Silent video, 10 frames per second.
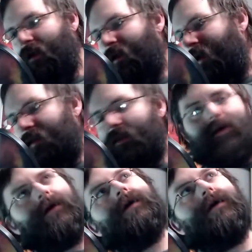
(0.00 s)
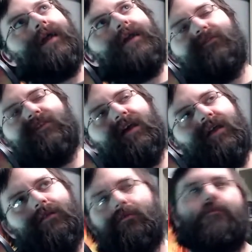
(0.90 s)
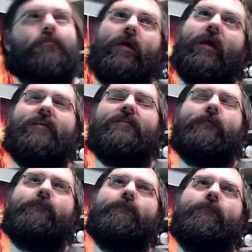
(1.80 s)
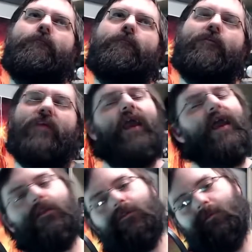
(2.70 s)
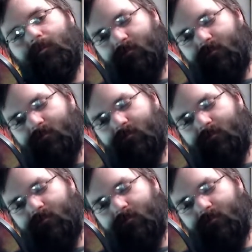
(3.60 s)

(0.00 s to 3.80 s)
and uh, 8th gen 8750H